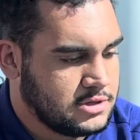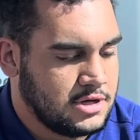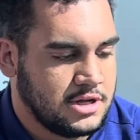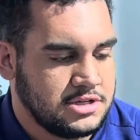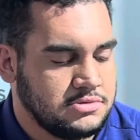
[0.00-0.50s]

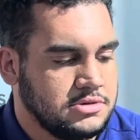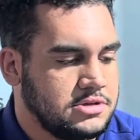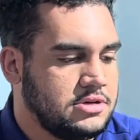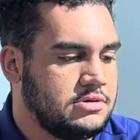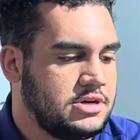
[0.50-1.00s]
That's a really
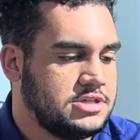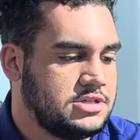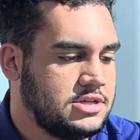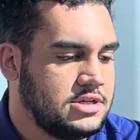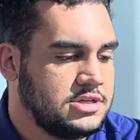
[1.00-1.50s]
good question.
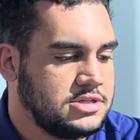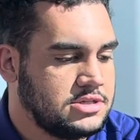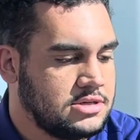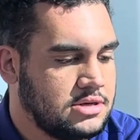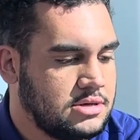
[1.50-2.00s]
I think it's just
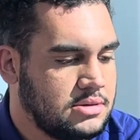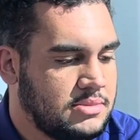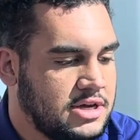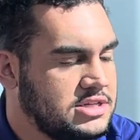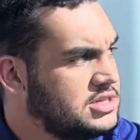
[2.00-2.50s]
a
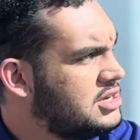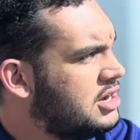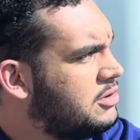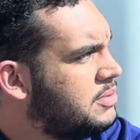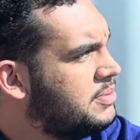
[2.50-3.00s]
mindset how
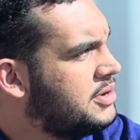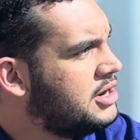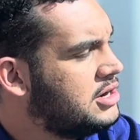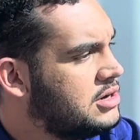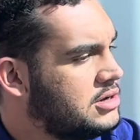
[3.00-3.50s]
we
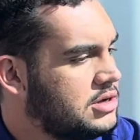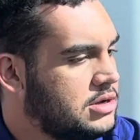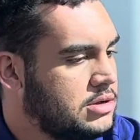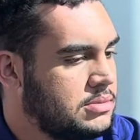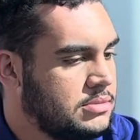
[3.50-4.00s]
prepare.
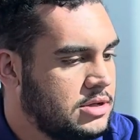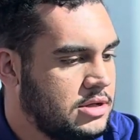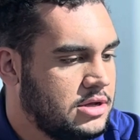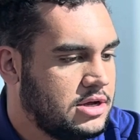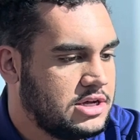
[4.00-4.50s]

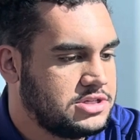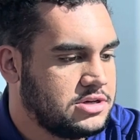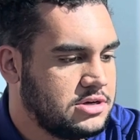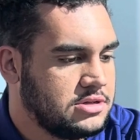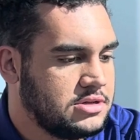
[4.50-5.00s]
I
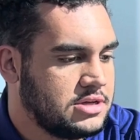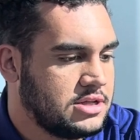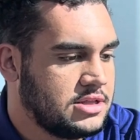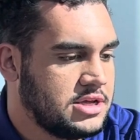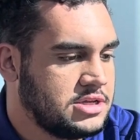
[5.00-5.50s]
started to look
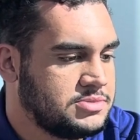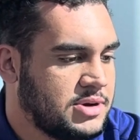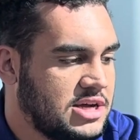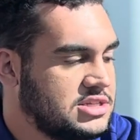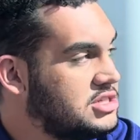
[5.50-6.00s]
at things
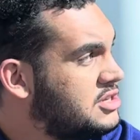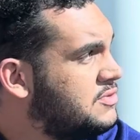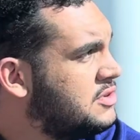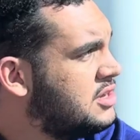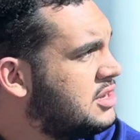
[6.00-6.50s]

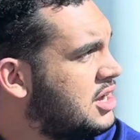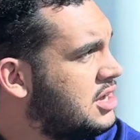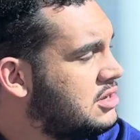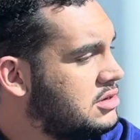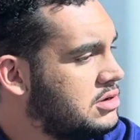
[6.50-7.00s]
positively and not,
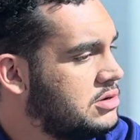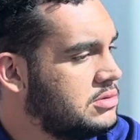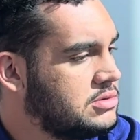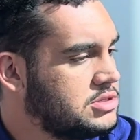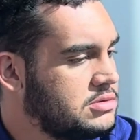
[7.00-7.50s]
you
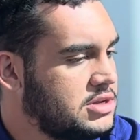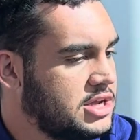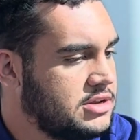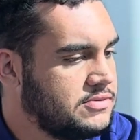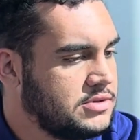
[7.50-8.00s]
know, so
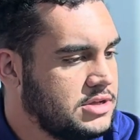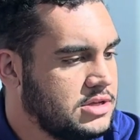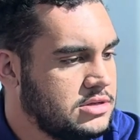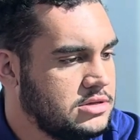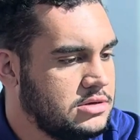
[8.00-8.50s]
negatively.
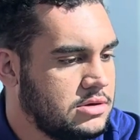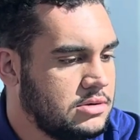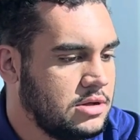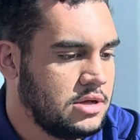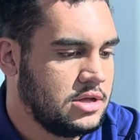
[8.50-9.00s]
And, you know,
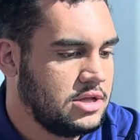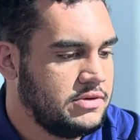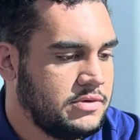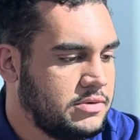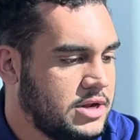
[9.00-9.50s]

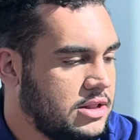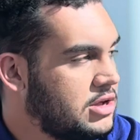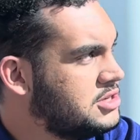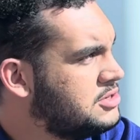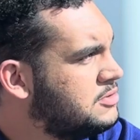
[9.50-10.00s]
even when I
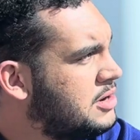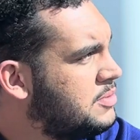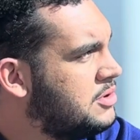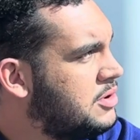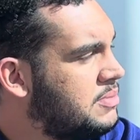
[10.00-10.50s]
lost a rep,
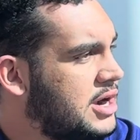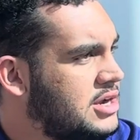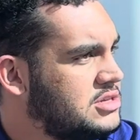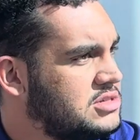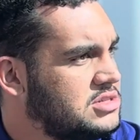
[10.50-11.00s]
you know, in
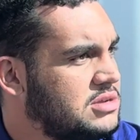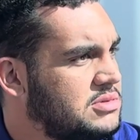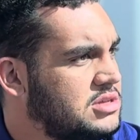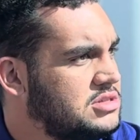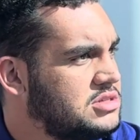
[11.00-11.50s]
practice or
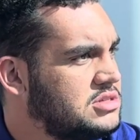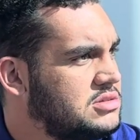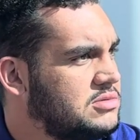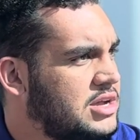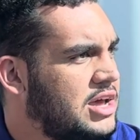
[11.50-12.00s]
something, just
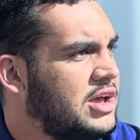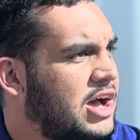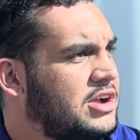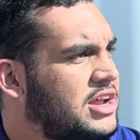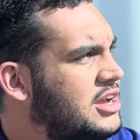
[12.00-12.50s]
how
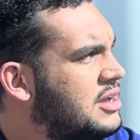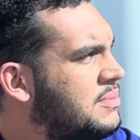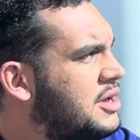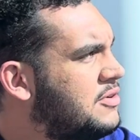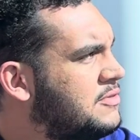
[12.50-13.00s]
can I get
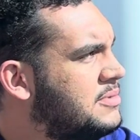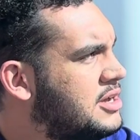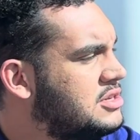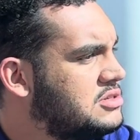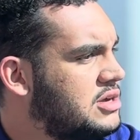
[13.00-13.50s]
better from
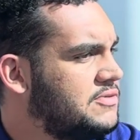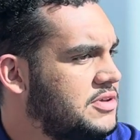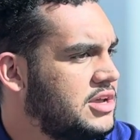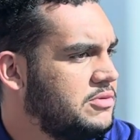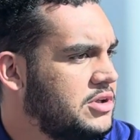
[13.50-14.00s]
that? So I feel
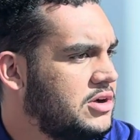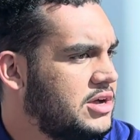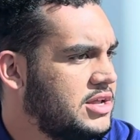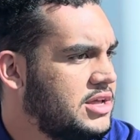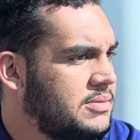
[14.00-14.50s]
like we all
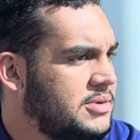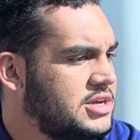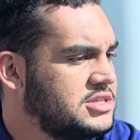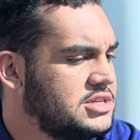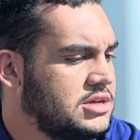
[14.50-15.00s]
had that
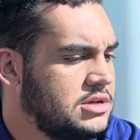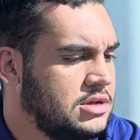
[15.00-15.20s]
mindset